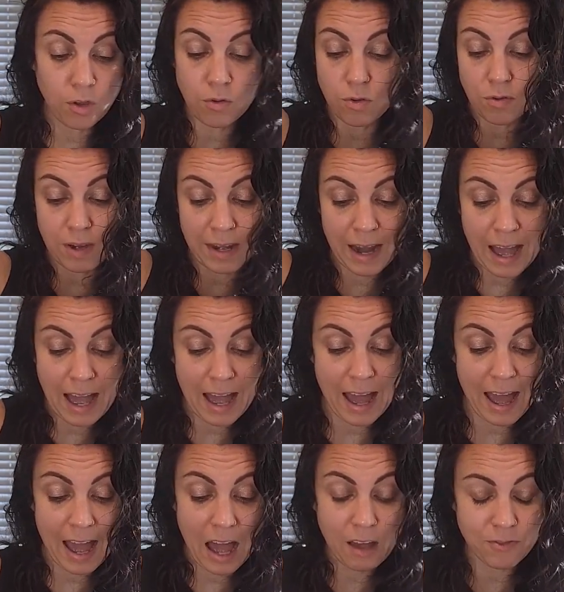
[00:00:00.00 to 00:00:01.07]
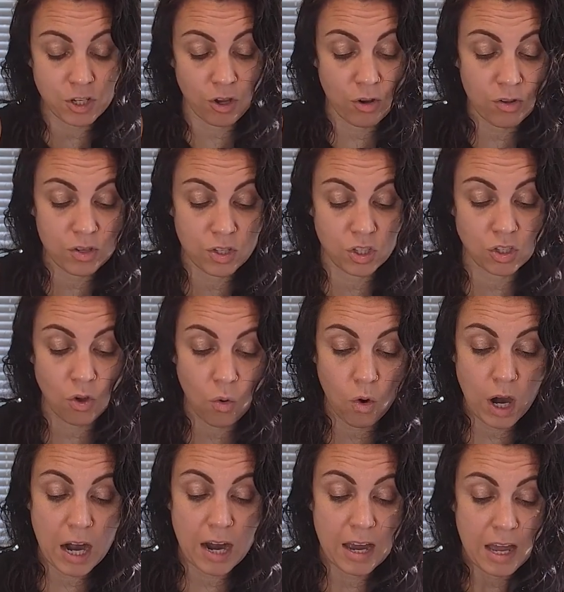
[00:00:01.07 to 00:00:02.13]
do not have to go to the
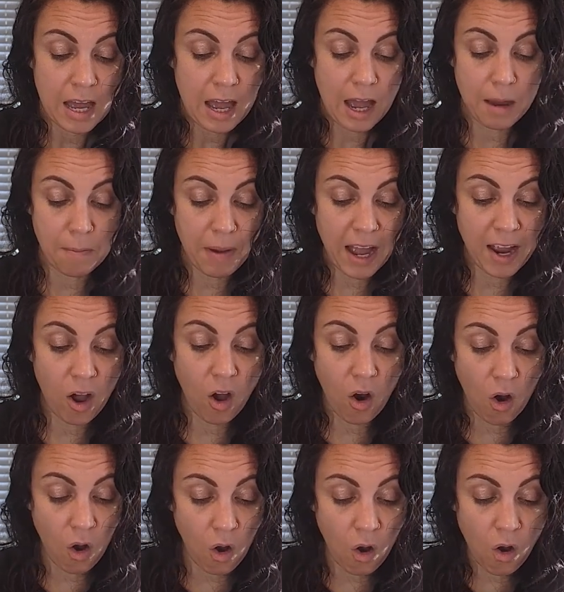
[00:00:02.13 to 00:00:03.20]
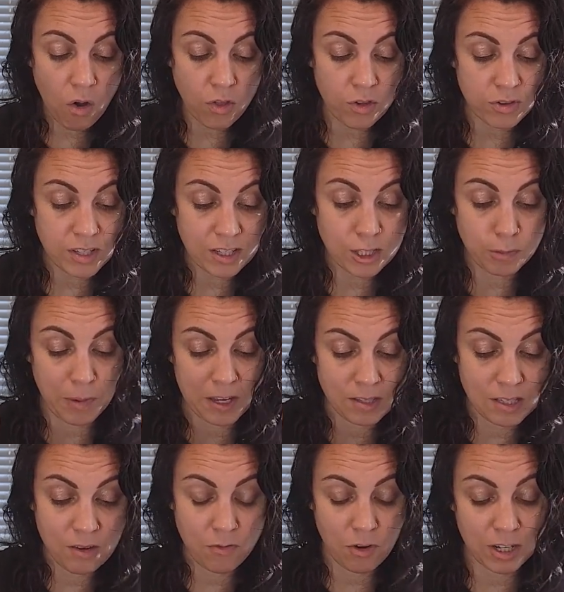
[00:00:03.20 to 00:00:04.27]
store and buy all those
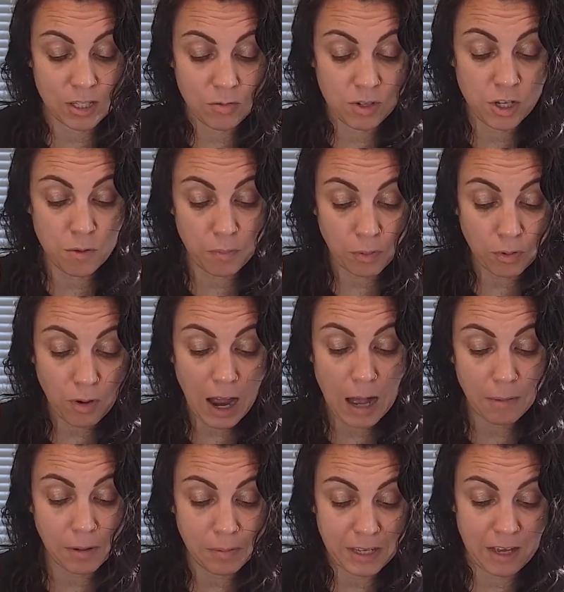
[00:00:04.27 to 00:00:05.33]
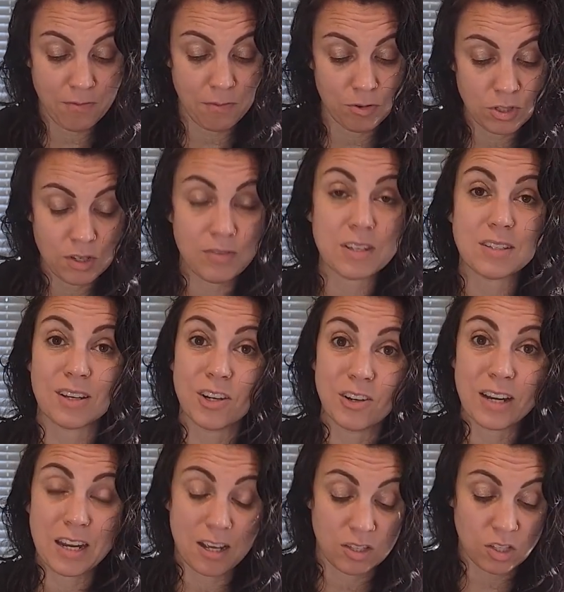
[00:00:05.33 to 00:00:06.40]
expensive ones when you probably have most of these
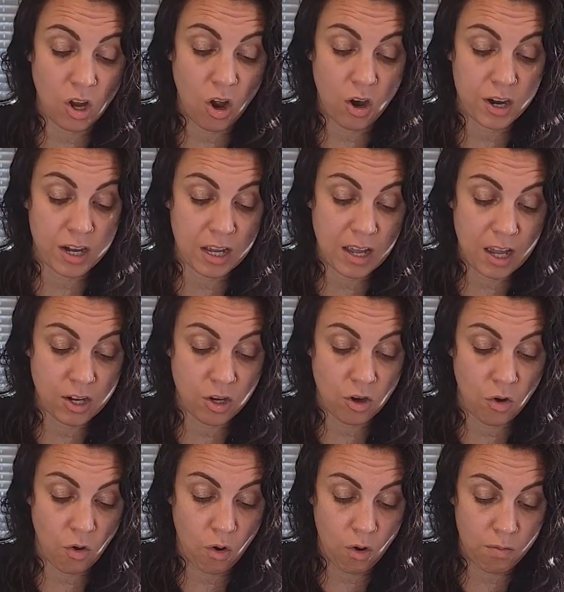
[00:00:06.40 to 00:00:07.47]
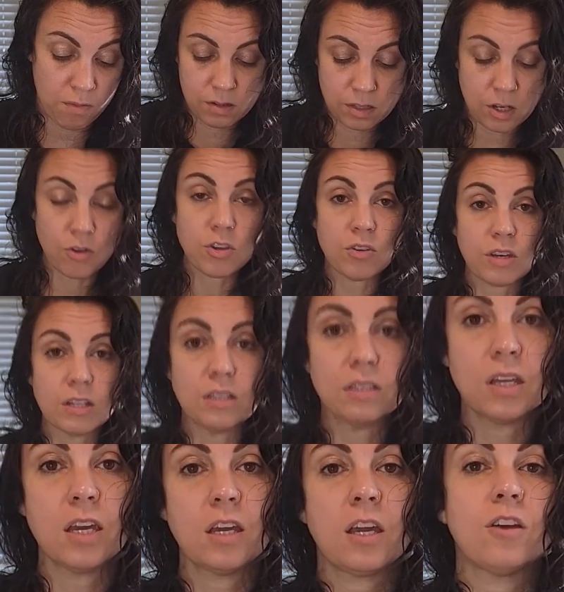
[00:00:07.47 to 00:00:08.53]
ingredients already in your home. So you can
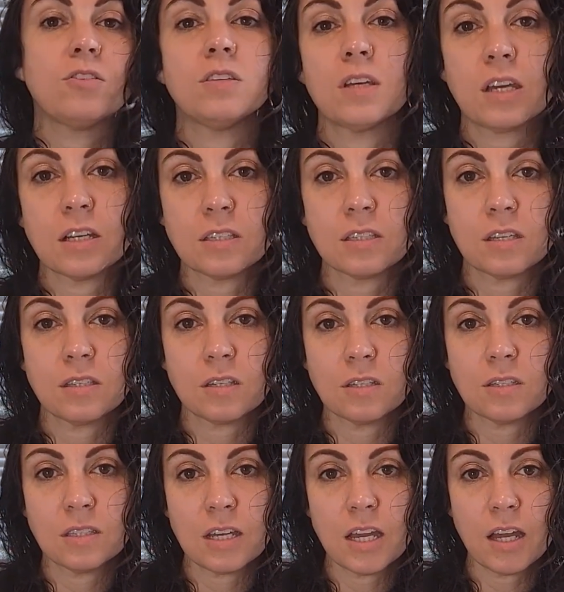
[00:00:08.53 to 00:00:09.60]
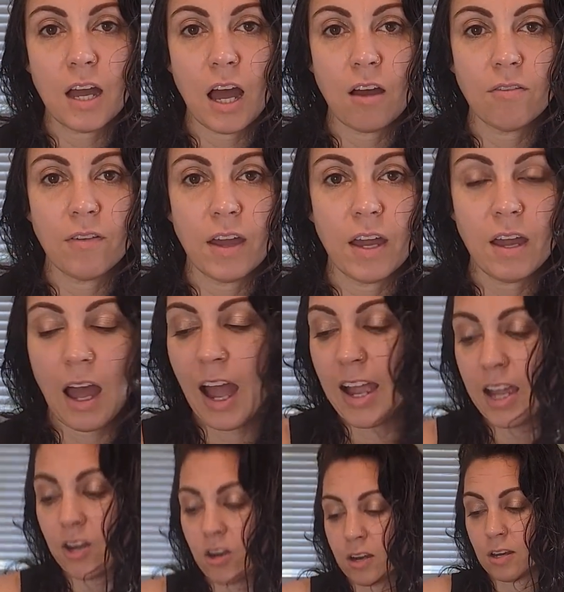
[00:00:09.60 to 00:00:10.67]
see here's the consistency of it. I
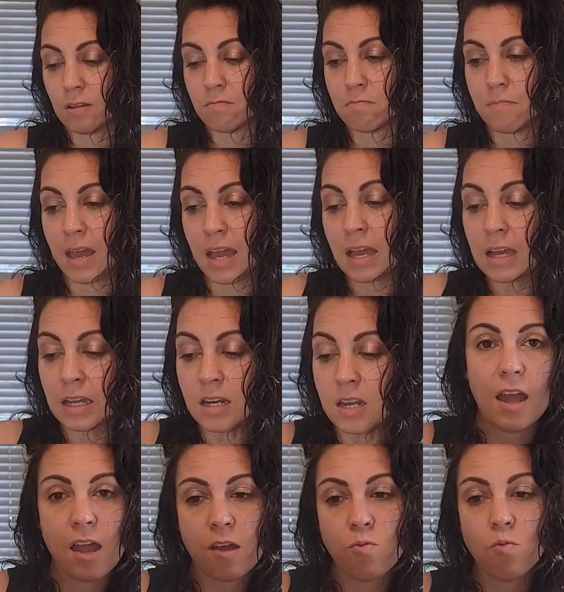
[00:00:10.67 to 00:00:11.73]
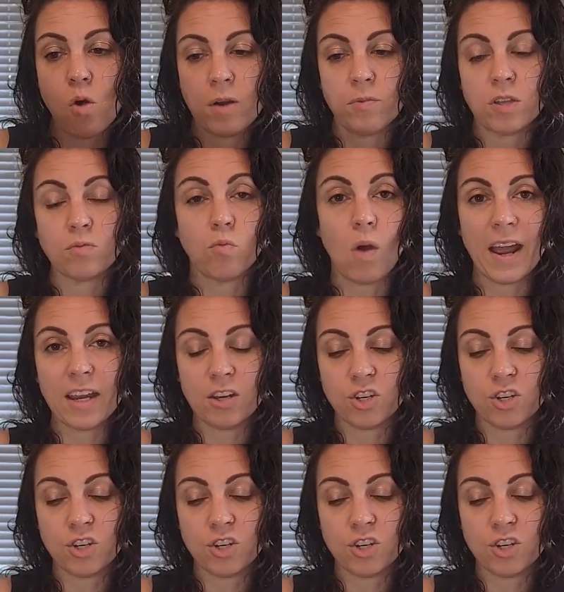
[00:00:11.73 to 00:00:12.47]
had already made a one with white